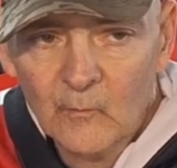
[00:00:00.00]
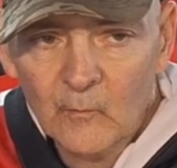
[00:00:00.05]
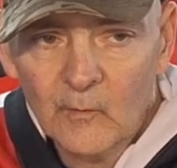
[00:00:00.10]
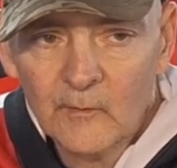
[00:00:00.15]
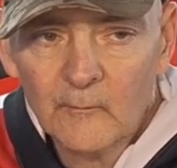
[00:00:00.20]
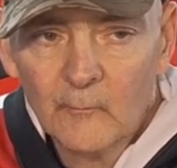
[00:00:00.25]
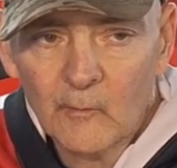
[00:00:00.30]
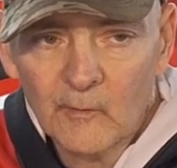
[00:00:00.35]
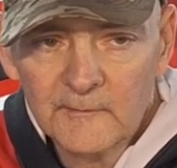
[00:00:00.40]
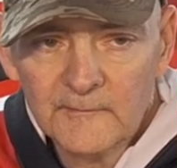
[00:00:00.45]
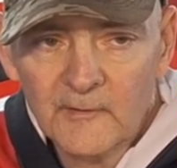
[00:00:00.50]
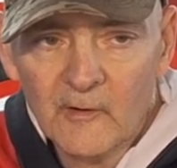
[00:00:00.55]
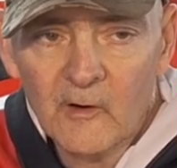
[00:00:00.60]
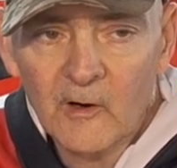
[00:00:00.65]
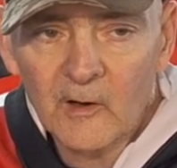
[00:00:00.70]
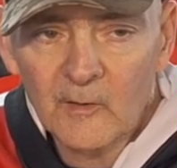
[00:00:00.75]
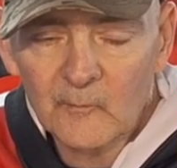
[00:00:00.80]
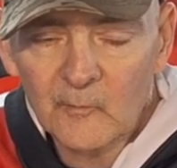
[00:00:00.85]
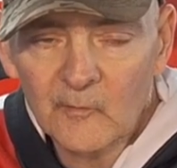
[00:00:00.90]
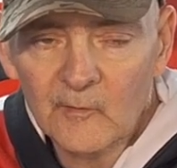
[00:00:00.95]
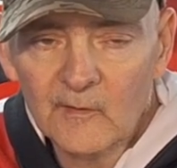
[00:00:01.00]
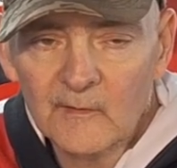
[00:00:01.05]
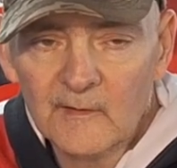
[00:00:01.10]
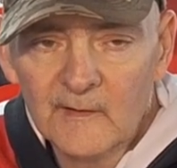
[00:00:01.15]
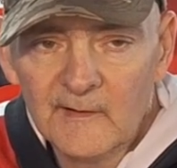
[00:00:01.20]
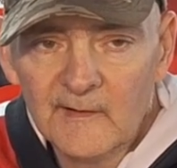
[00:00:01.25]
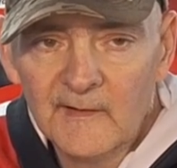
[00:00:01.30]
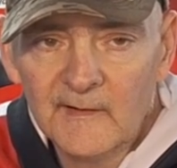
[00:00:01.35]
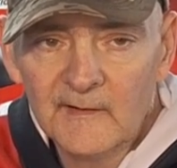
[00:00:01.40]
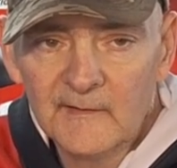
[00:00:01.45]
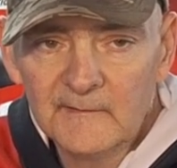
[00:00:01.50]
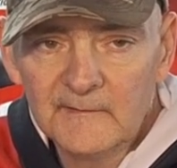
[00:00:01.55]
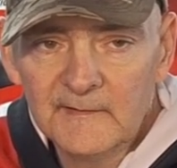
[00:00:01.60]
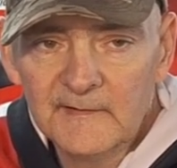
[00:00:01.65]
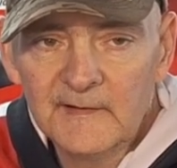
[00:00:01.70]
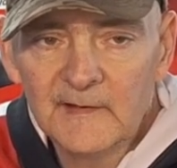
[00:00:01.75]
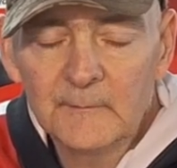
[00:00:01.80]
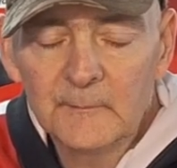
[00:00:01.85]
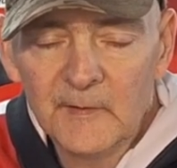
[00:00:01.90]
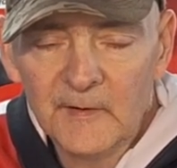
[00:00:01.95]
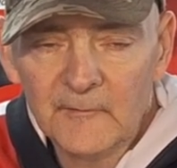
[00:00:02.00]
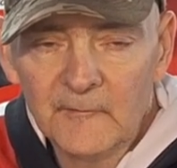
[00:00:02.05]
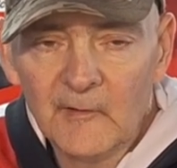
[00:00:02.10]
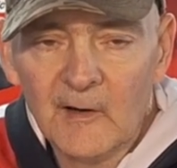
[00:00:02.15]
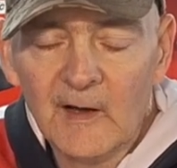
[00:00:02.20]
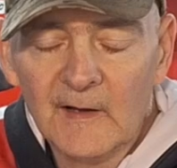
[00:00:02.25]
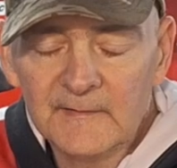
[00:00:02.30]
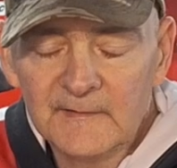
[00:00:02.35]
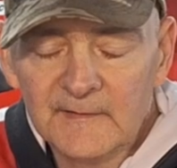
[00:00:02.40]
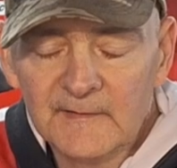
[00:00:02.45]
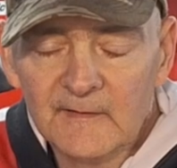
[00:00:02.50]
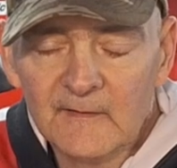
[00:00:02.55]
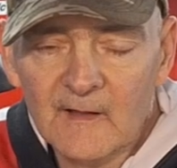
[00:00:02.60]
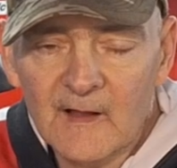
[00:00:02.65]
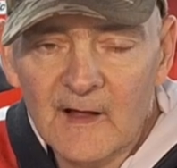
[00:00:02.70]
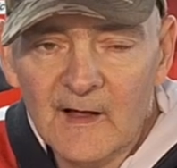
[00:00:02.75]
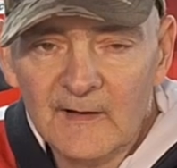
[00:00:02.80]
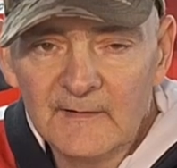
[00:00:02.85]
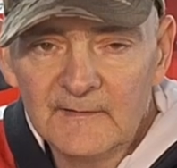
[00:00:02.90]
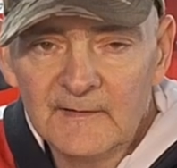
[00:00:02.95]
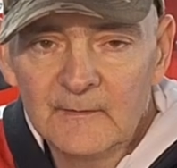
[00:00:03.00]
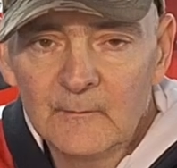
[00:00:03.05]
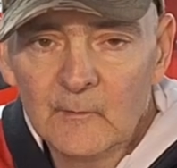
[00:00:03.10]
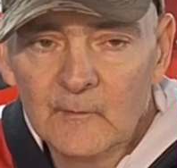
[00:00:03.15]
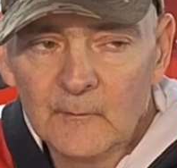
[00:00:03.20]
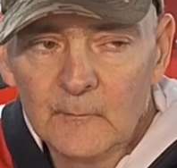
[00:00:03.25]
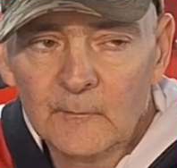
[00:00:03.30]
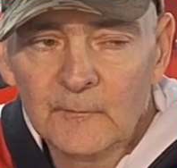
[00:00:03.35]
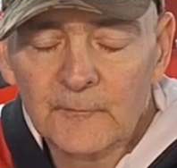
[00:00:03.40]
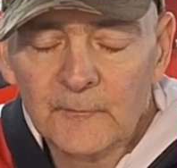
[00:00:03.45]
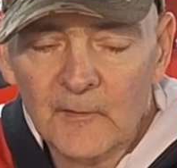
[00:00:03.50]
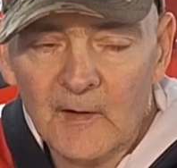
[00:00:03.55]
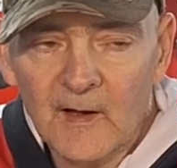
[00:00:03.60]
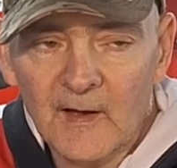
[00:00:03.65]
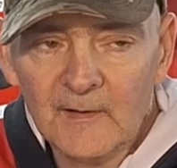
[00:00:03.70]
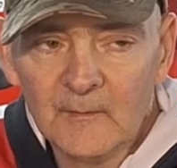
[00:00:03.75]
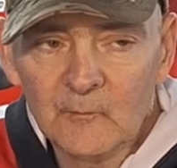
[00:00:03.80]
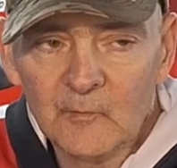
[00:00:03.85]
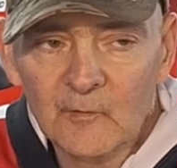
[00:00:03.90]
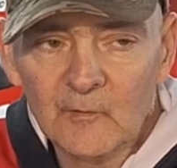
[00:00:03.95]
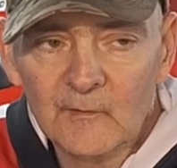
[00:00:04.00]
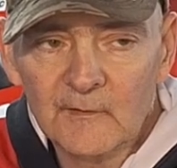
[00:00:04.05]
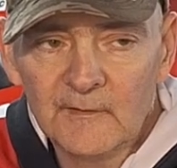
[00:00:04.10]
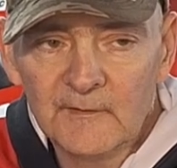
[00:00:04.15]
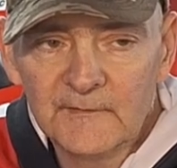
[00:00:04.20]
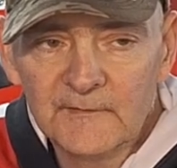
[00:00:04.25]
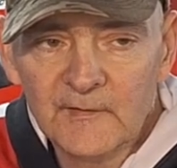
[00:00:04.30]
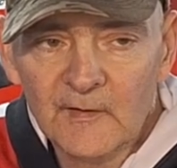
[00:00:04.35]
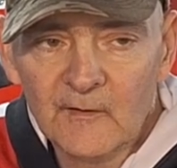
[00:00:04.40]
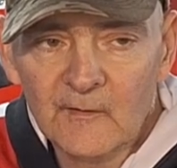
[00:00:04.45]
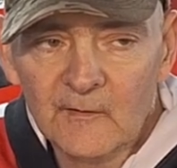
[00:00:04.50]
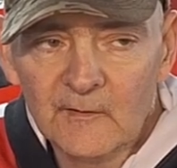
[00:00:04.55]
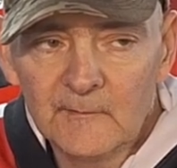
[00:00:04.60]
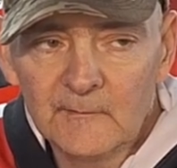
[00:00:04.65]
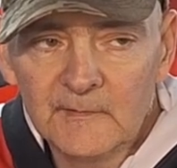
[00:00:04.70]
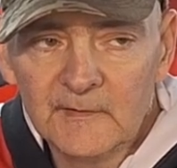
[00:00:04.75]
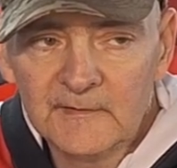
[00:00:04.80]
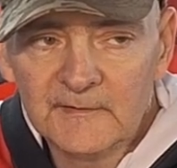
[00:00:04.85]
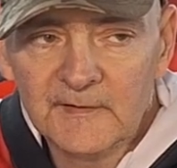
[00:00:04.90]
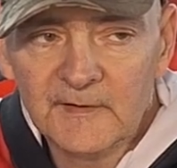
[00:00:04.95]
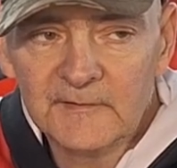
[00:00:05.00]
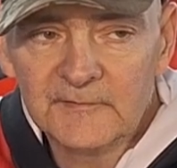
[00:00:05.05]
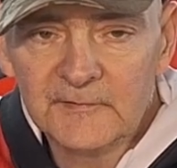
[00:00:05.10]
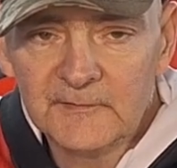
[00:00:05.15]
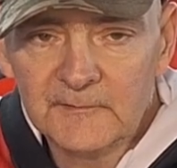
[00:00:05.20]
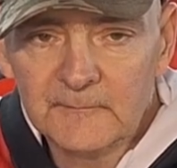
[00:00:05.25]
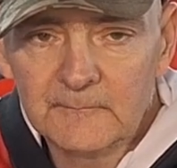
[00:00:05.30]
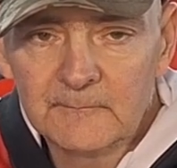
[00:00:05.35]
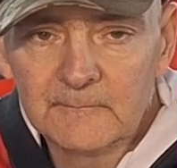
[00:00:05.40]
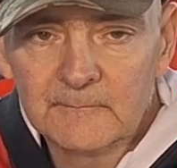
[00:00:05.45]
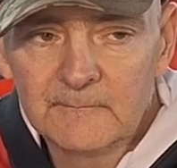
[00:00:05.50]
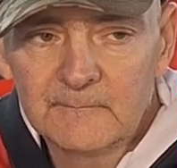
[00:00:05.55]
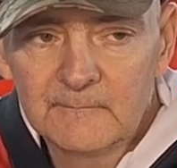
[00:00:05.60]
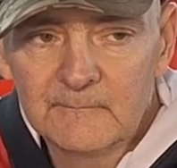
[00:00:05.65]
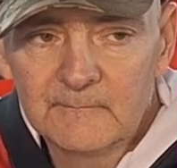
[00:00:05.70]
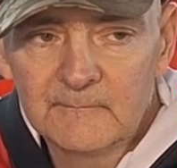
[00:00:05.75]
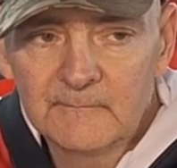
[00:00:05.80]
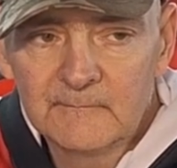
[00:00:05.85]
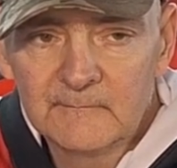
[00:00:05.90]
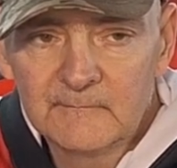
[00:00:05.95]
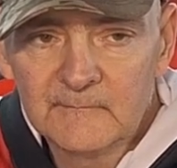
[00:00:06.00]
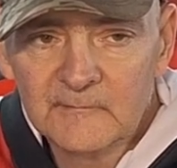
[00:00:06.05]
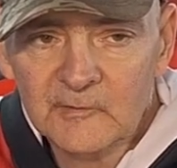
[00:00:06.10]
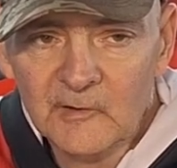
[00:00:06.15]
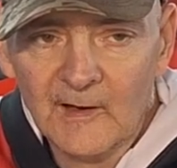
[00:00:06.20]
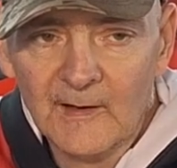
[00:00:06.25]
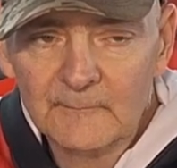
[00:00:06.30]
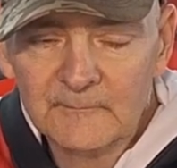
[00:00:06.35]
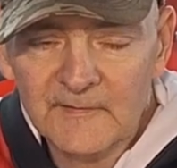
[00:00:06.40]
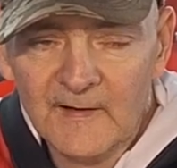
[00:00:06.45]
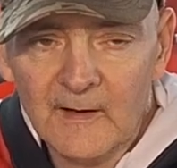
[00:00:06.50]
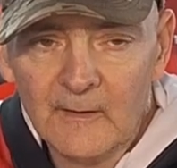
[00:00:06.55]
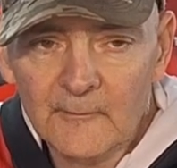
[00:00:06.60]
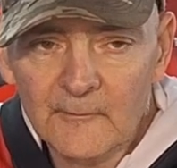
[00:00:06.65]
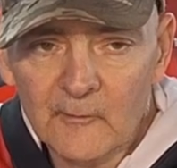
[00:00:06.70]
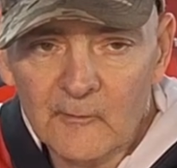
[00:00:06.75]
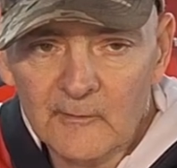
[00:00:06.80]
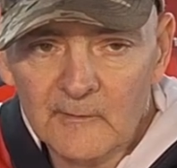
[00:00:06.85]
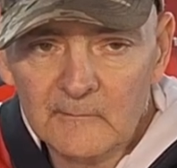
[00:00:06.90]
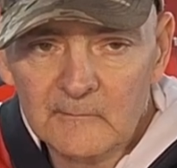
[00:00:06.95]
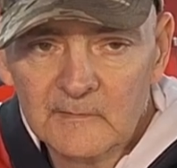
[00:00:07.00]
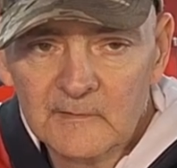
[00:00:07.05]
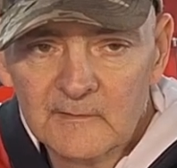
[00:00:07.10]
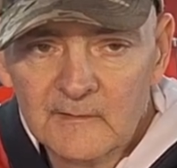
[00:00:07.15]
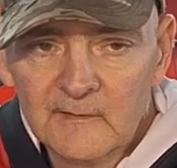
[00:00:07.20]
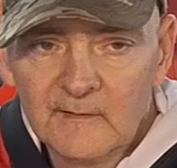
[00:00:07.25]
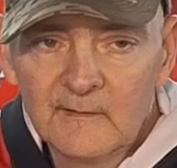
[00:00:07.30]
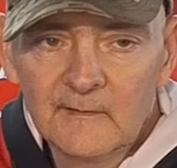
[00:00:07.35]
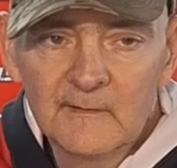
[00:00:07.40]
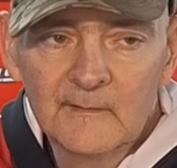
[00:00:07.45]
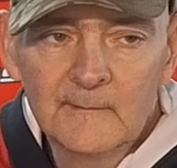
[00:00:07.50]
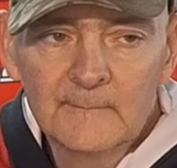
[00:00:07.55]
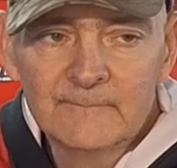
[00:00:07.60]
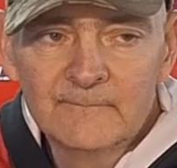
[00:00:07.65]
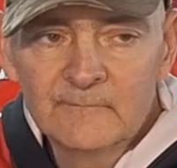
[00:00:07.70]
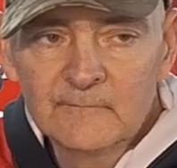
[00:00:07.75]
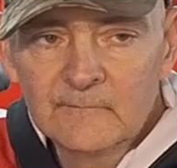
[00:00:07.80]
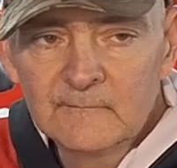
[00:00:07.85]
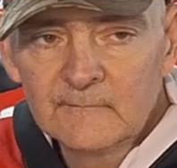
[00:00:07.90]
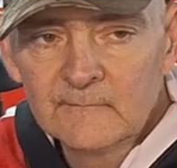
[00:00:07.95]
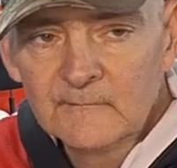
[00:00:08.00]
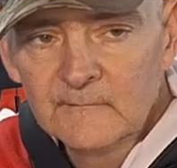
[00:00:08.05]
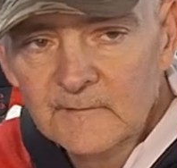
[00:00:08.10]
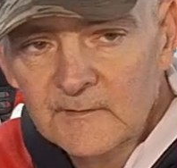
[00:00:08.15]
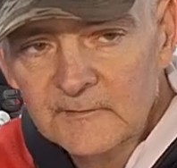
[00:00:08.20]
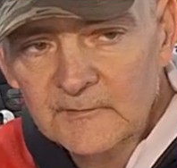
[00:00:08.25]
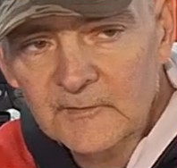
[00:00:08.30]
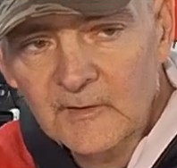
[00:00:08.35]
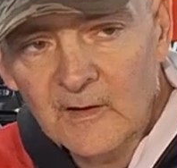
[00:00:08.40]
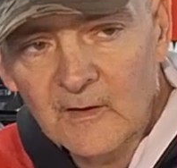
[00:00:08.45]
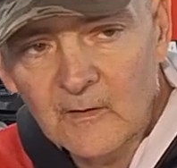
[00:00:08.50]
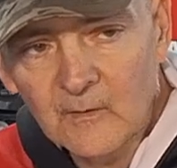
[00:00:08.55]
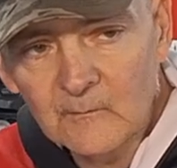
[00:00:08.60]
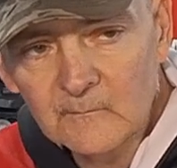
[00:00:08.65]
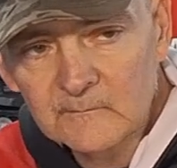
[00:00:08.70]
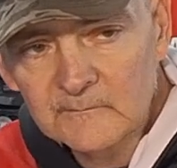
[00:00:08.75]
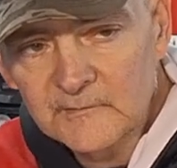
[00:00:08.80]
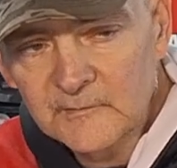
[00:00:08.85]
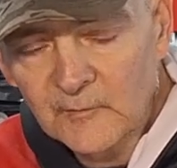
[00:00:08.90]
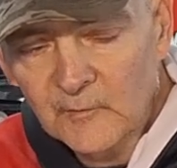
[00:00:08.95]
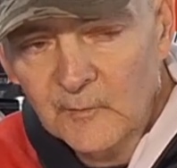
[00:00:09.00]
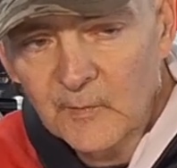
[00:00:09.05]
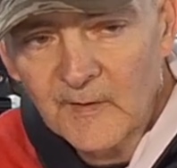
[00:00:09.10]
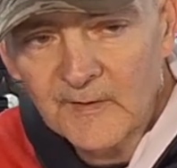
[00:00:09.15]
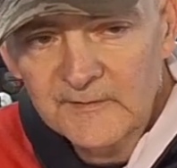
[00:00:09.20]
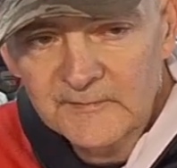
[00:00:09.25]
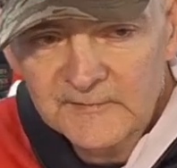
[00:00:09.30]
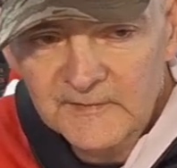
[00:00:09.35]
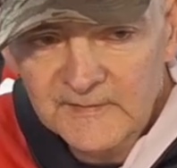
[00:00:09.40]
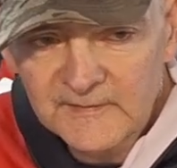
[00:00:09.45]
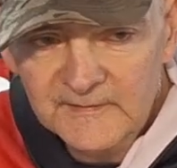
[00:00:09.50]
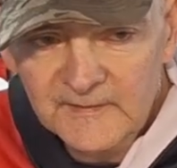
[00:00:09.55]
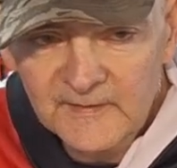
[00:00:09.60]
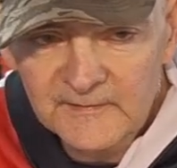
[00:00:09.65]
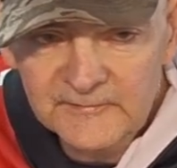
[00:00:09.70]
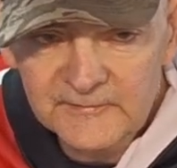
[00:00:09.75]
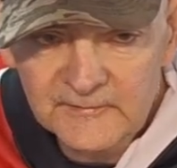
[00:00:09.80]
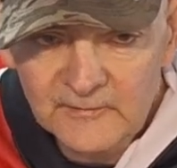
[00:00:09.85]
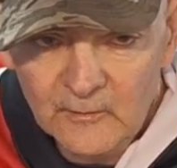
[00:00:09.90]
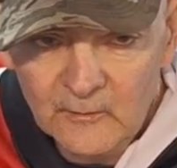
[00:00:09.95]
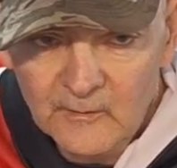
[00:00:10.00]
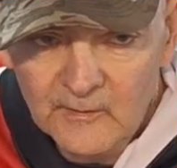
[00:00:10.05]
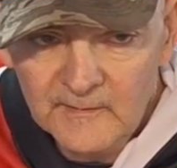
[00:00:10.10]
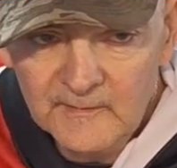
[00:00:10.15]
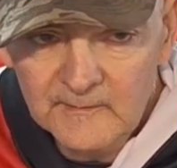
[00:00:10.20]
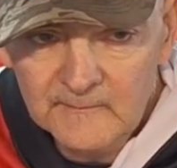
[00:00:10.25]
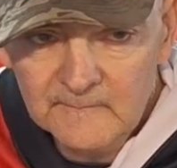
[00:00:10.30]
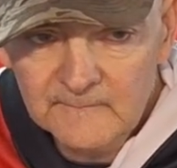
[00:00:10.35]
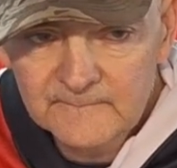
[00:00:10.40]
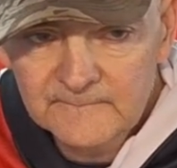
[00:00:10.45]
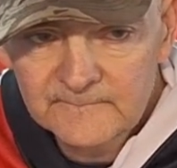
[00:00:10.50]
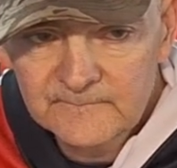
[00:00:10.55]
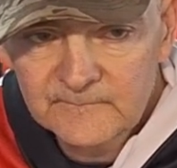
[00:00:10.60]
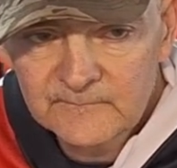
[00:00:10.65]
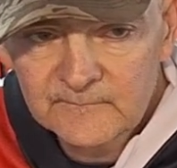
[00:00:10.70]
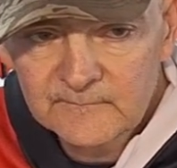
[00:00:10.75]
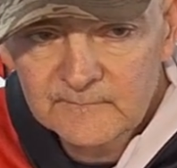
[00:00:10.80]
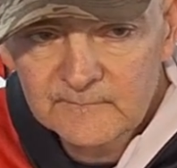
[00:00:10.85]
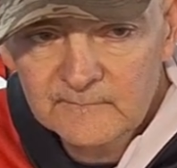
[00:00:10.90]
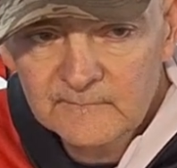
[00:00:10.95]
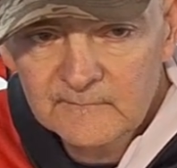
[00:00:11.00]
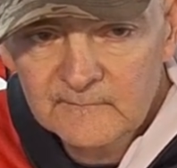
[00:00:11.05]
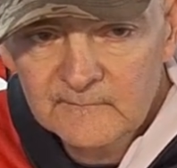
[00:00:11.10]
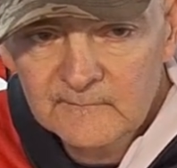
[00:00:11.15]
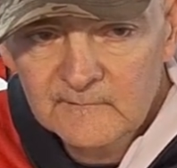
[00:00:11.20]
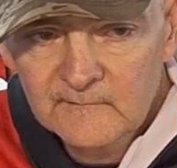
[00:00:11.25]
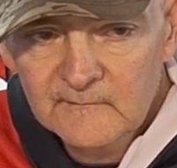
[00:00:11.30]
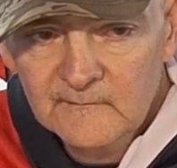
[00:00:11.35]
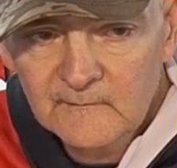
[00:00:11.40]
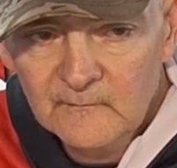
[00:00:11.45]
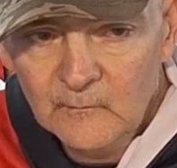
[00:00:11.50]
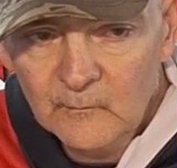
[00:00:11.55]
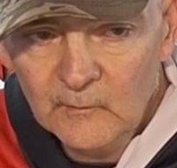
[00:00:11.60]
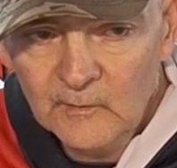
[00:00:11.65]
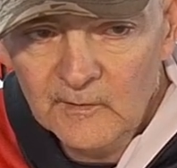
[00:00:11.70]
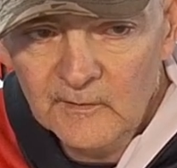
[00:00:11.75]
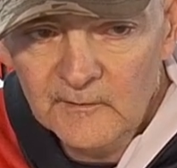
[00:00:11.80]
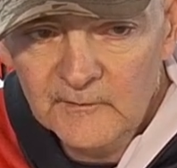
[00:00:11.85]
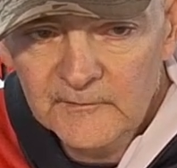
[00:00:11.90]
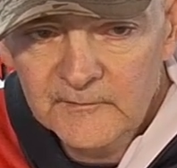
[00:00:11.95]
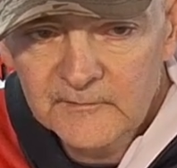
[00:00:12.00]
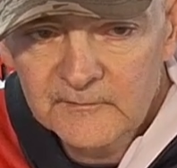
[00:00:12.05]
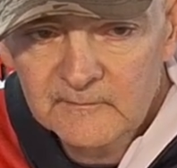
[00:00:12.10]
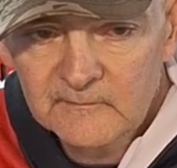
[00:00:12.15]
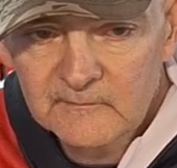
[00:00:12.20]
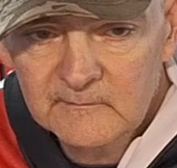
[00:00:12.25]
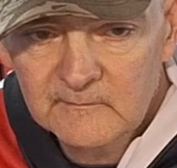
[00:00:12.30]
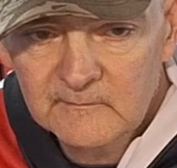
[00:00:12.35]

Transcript: What wasn't horrible. He had been riding it a lot, and it was rideable until the ignition crapped out on him. So to replace the ignition on it was